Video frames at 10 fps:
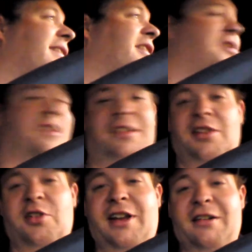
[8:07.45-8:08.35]
We're just a
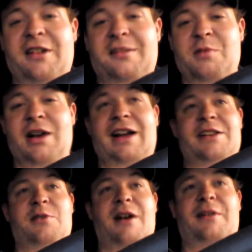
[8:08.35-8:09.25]
little curious what I
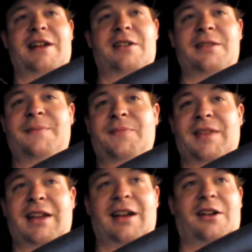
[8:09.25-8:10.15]
do out here,
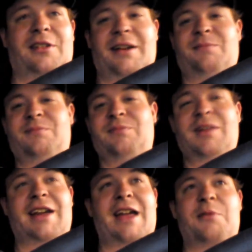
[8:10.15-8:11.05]

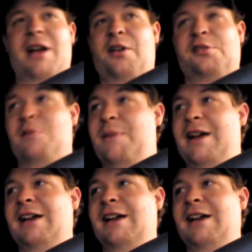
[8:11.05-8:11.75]
like anyone else would be.